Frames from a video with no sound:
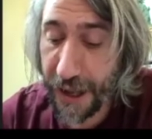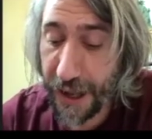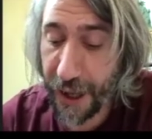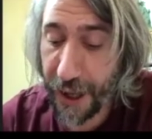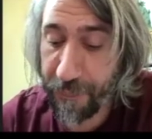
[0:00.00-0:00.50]

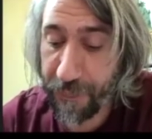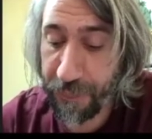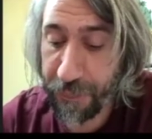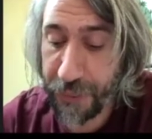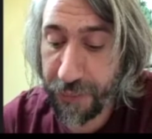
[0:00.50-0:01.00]

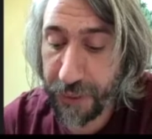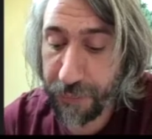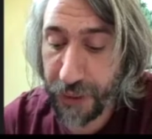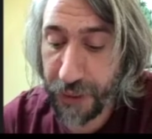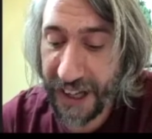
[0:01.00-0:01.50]
um, but, but,
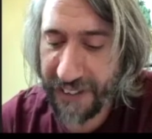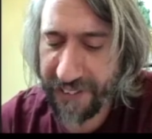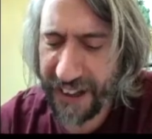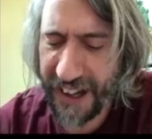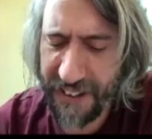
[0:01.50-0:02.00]
but i
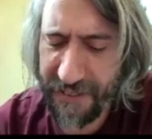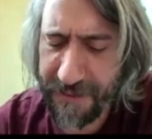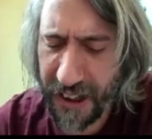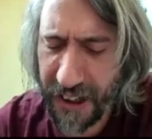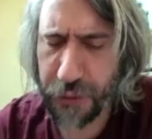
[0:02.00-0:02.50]
think i had
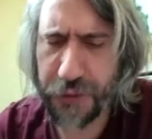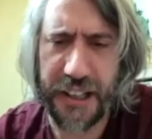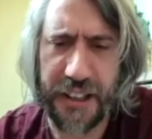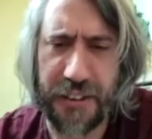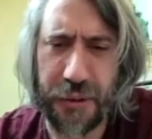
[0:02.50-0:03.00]
five or
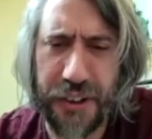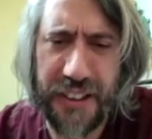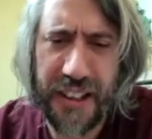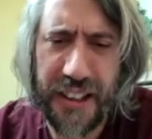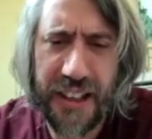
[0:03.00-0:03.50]
six
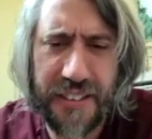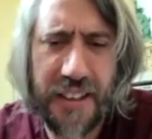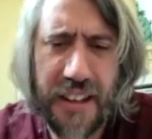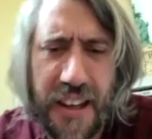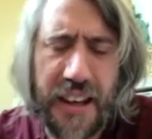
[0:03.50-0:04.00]
autistic
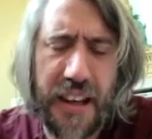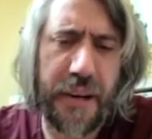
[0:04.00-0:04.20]
kids in mm-hmm.